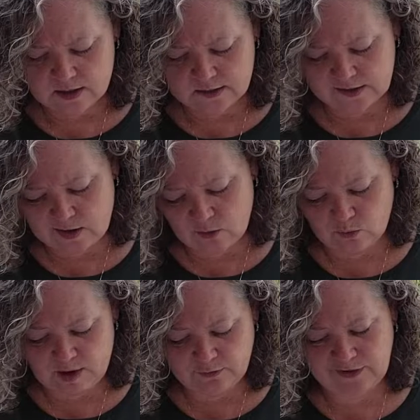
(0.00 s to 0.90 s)
So
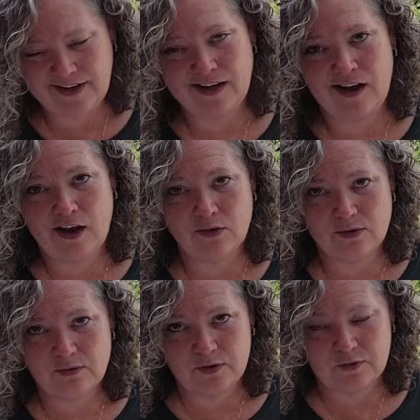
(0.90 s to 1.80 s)
roughly
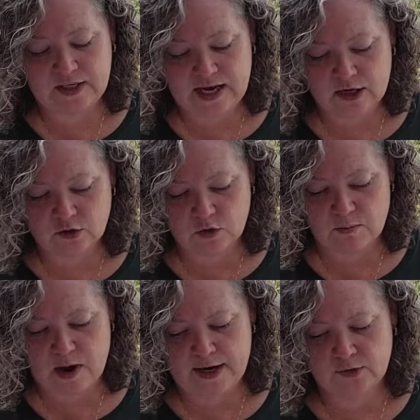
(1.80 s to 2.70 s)
150 extra
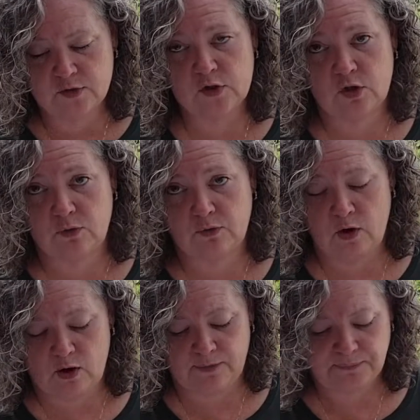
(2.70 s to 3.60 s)
miles so
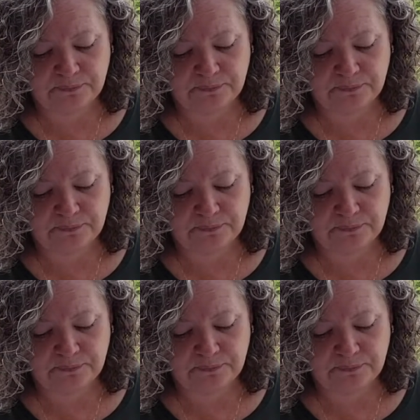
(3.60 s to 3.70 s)
far.